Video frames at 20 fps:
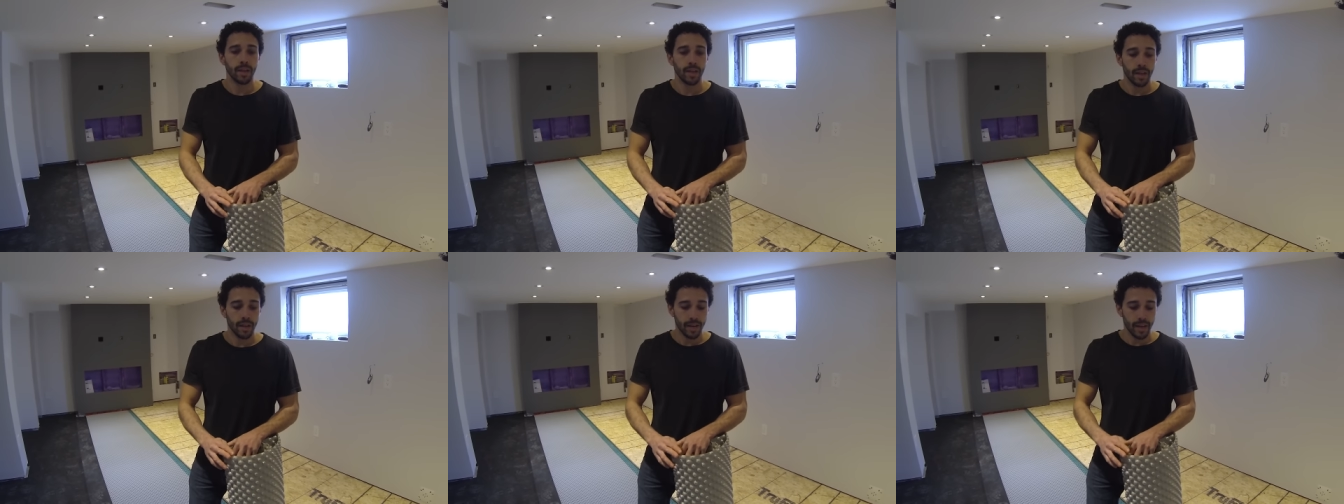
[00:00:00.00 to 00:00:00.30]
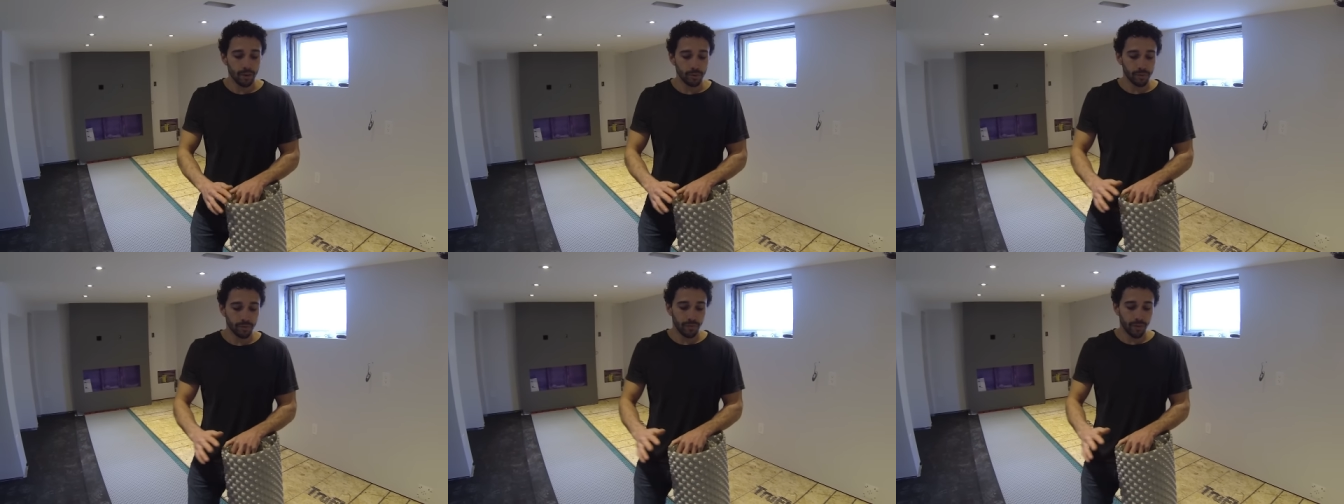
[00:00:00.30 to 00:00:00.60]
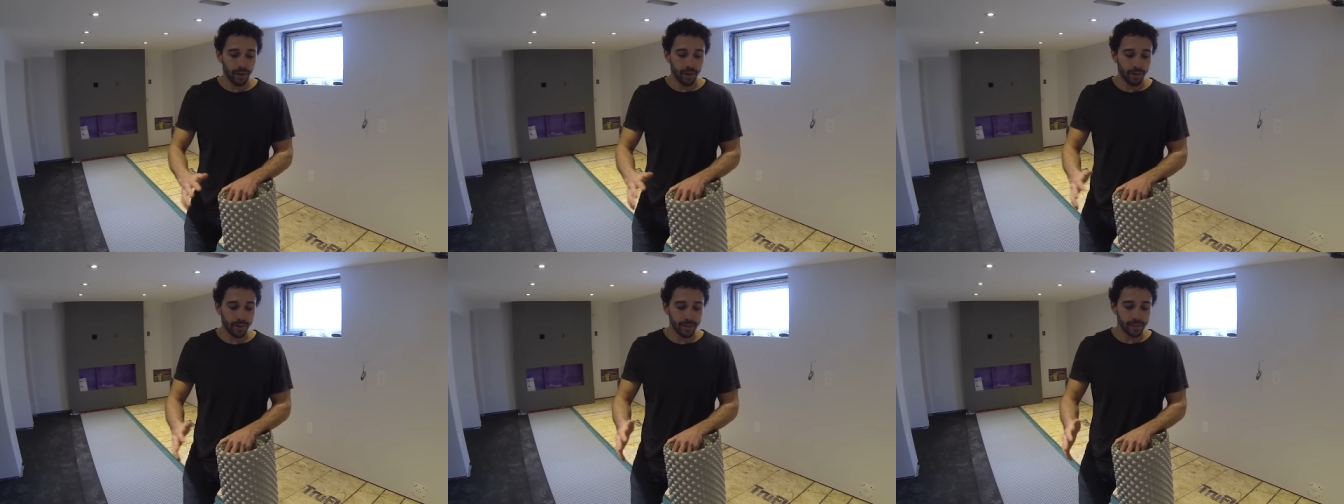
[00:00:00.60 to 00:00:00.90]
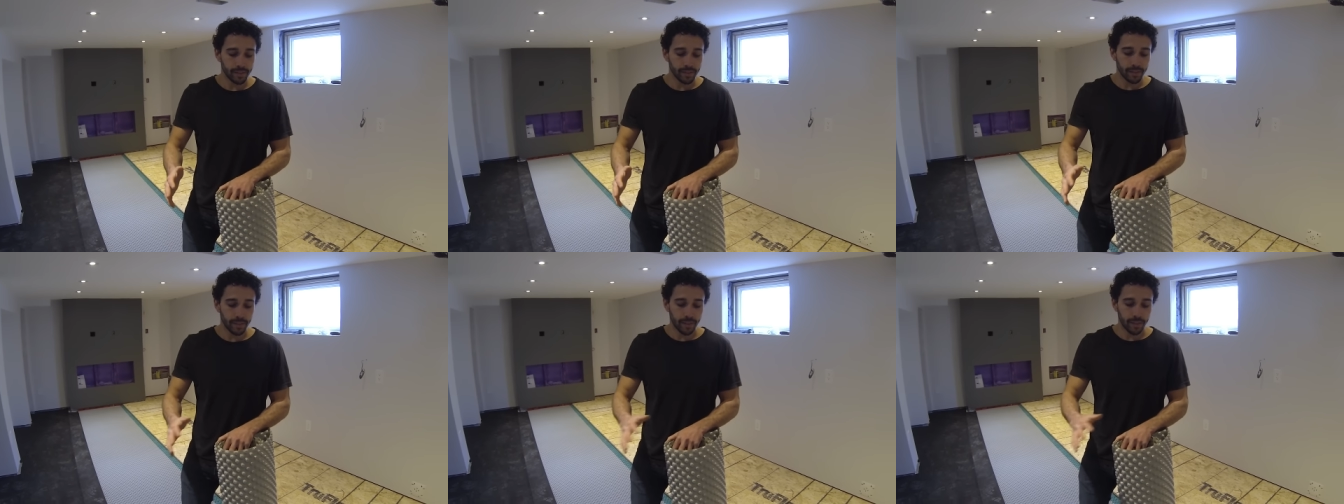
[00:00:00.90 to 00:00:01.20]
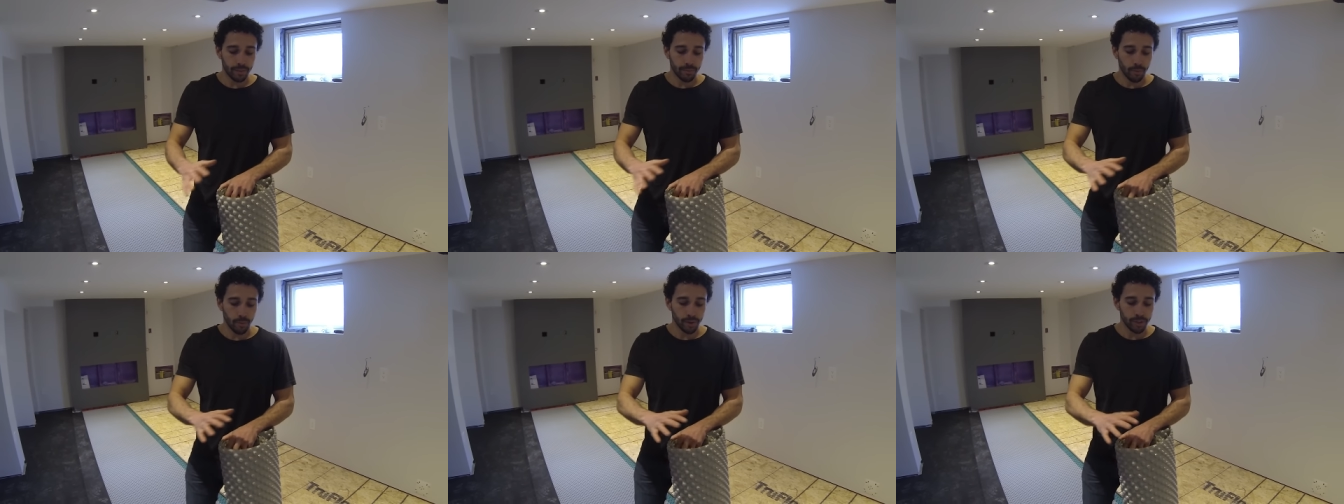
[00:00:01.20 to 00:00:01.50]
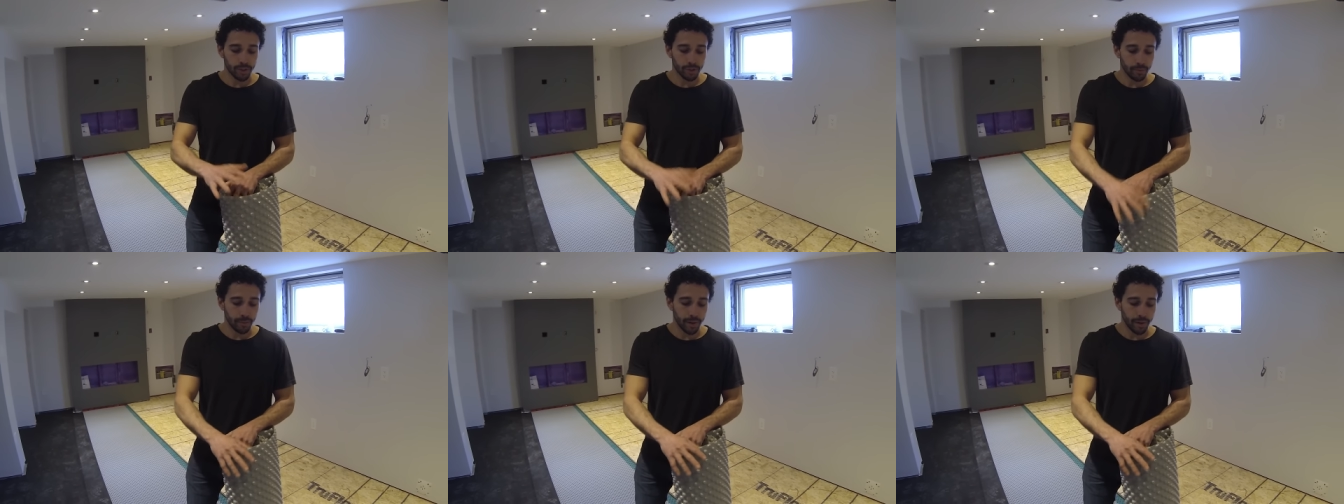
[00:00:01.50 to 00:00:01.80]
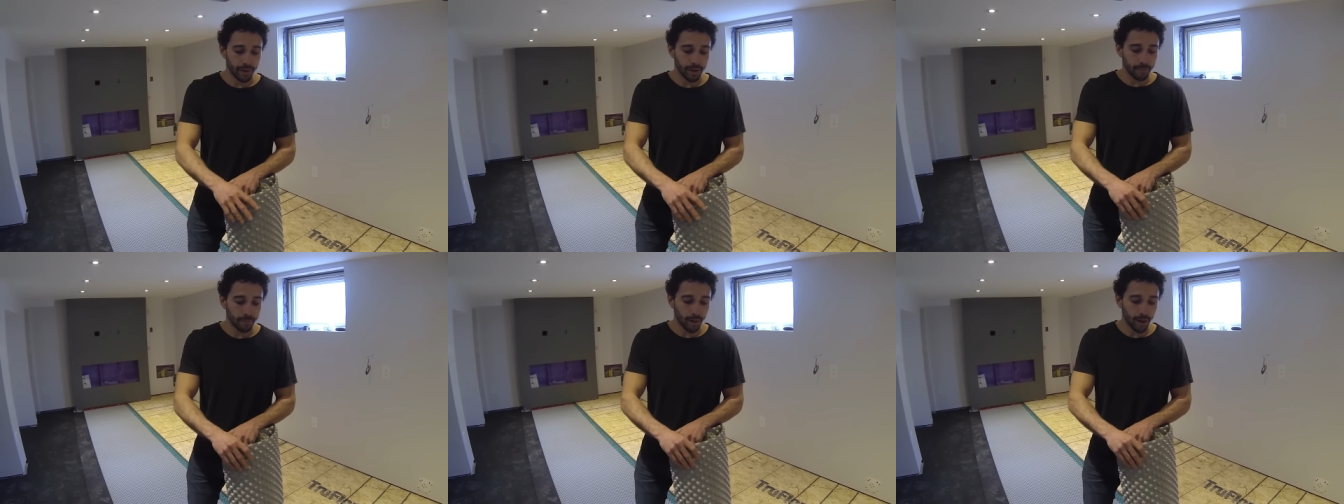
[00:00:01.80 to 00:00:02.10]
Now, as far as the moisture
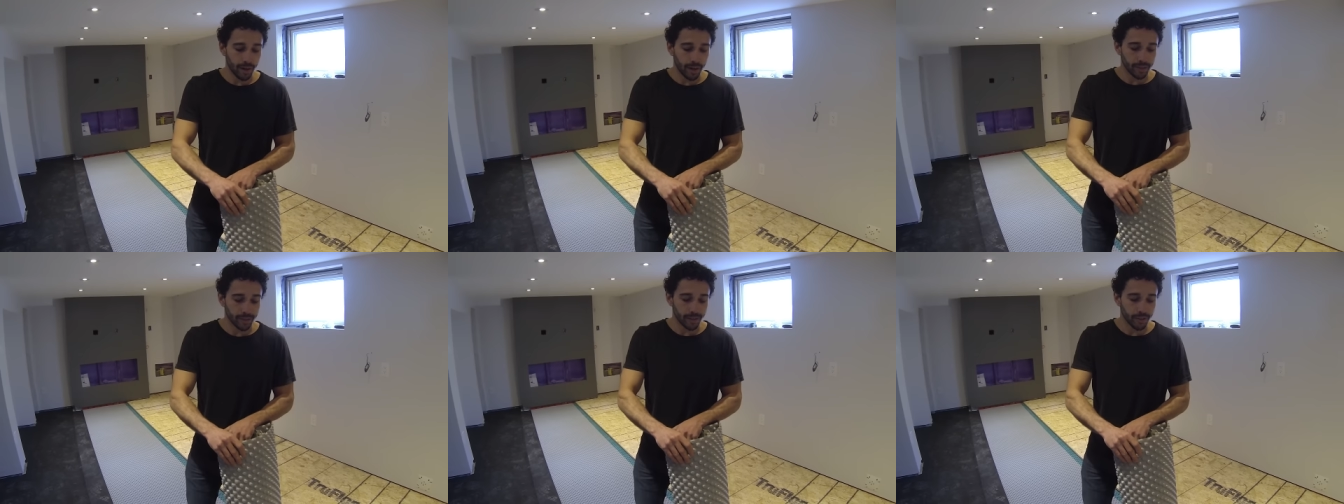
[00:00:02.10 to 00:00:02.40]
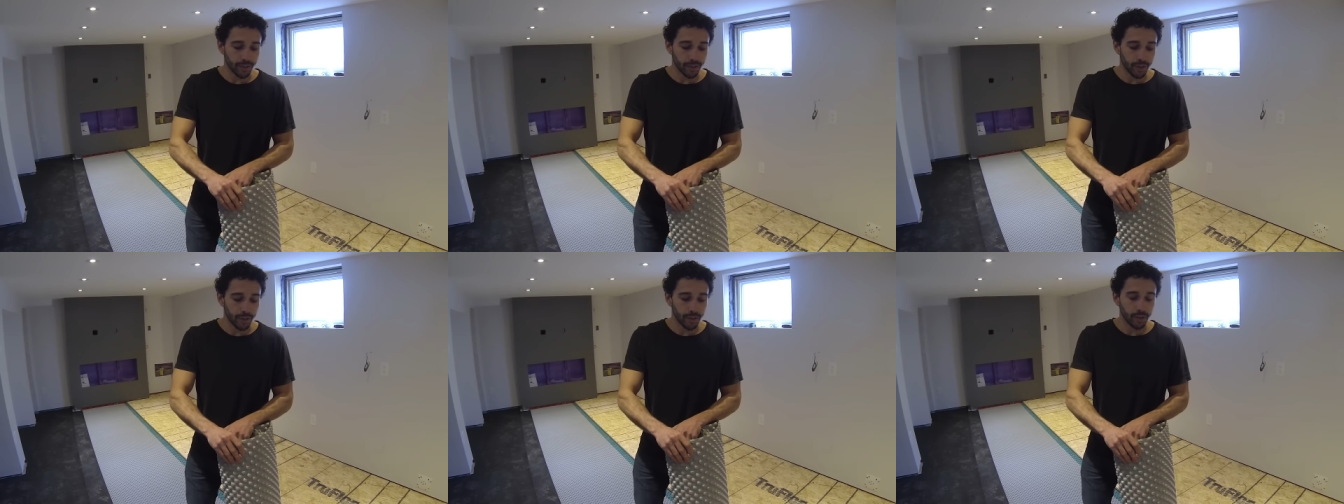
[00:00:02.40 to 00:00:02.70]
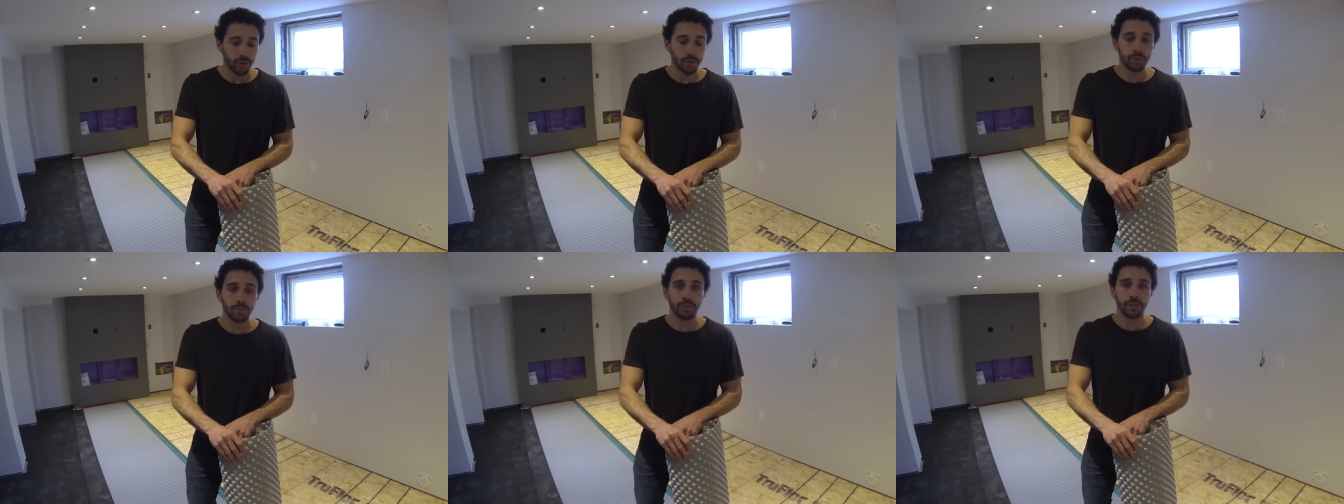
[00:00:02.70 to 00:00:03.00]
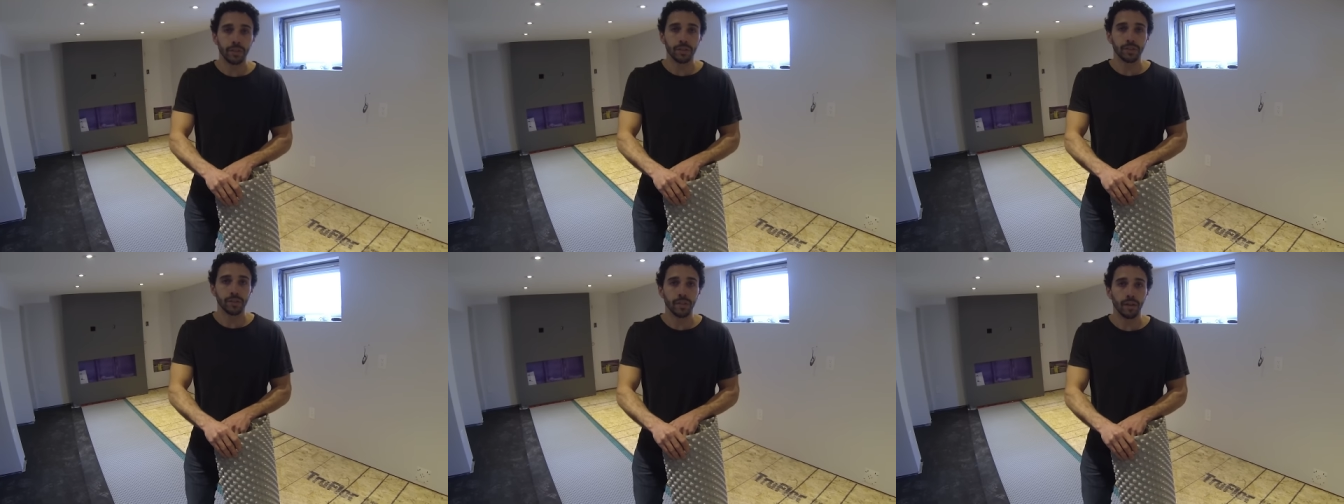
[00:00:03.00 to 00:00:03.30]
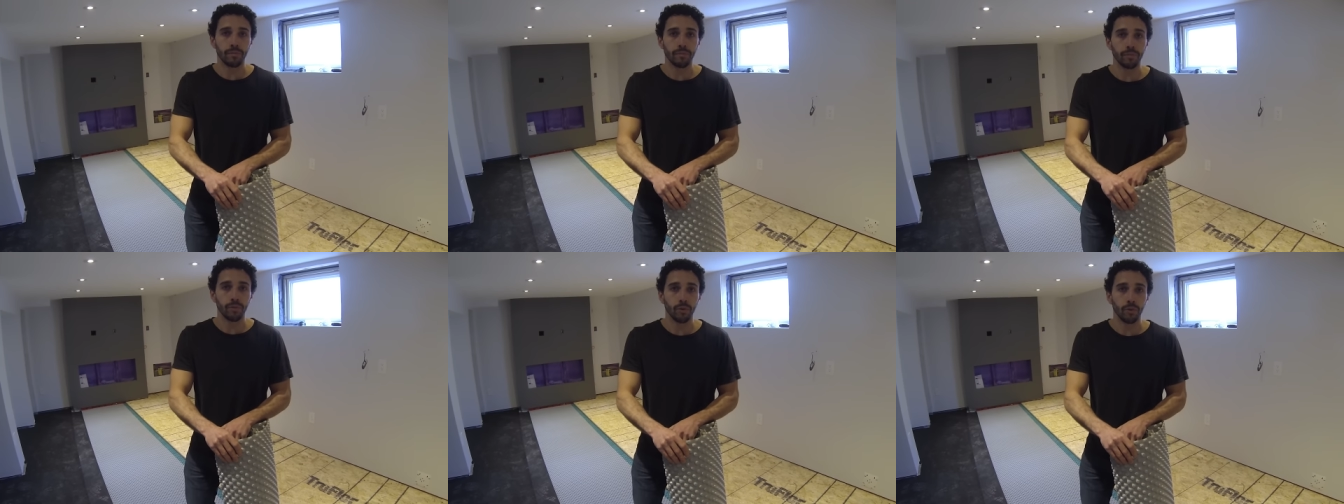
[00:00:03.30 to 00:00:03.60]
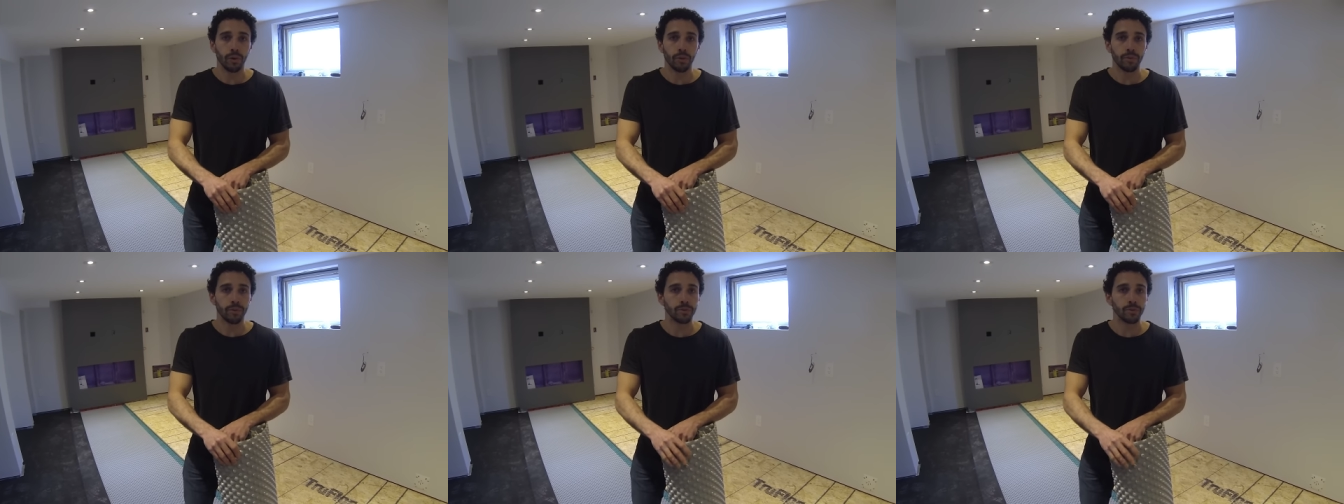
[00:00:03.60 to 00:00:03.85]
barrier product that you're going to use for your subfloor,